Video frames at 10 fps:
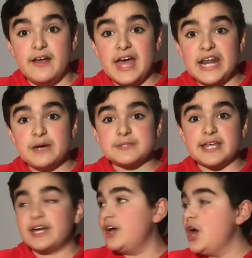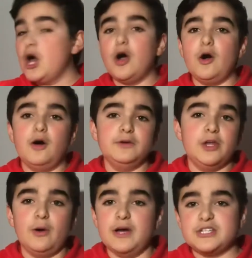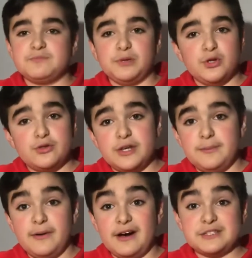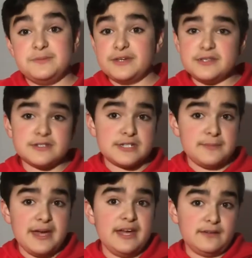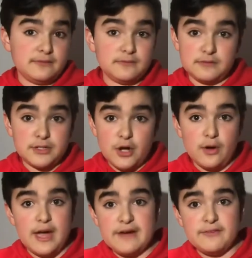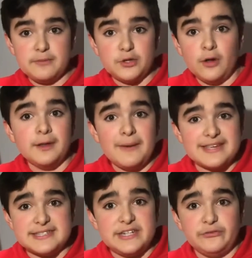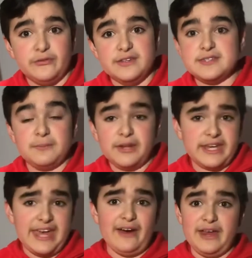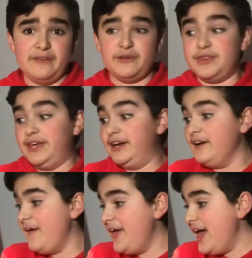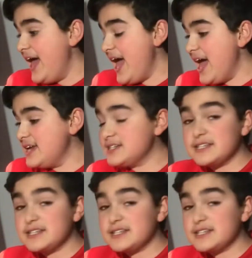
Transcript: And I was like, oh no, I just blew $30, because to me, you know, every dollar makes a difference. I'm going to count everything. And